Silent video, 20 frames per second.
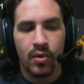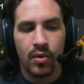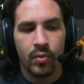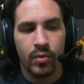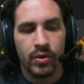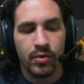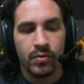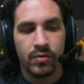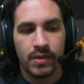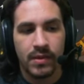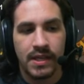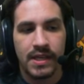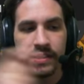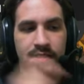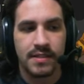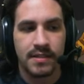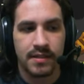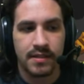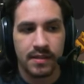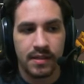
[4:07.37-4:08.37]
when you
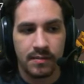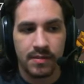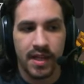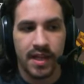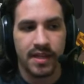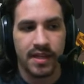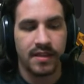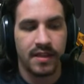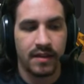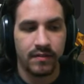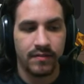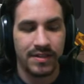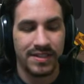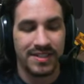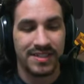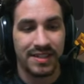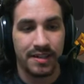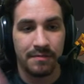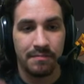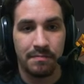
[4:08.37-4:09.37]
get the Blinding Light of
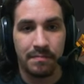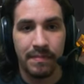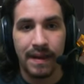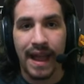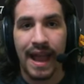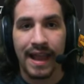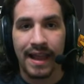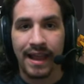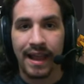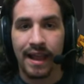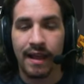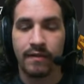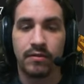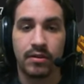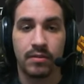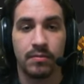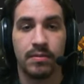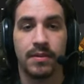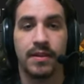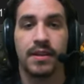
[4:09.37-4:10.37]
Destiny back, after
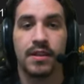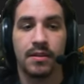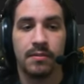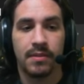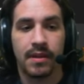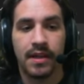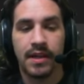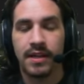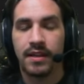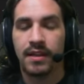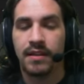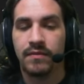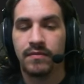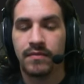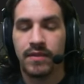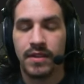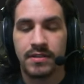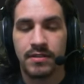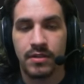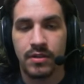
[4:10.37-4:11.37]
completing the Blinding Light of
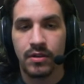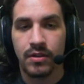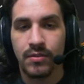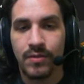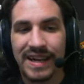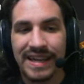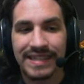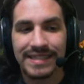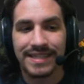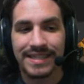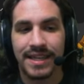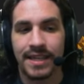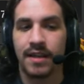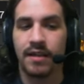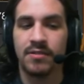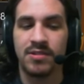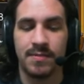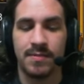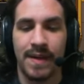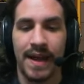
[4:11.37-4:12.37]
Destiny quest, it
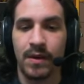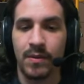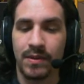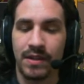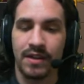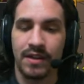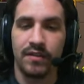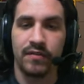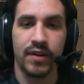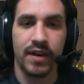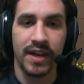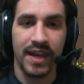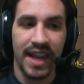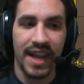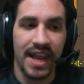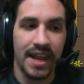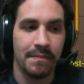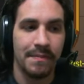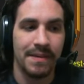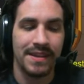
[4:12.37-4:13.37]
comes back with a different
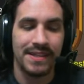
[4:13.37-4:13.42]
name.